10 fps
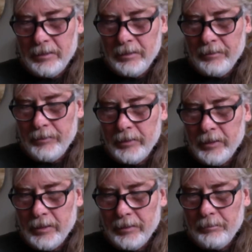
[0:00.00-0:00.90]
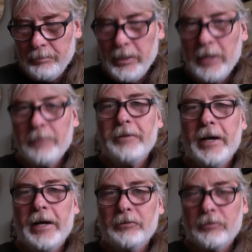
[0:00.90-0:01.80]
of the prayer
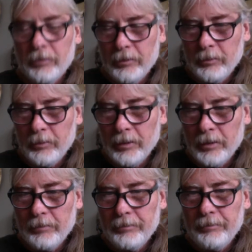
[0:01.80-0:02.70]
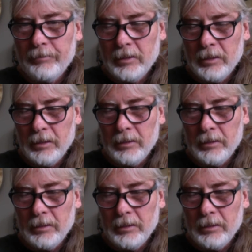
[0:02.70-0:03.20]
fast or, or uh,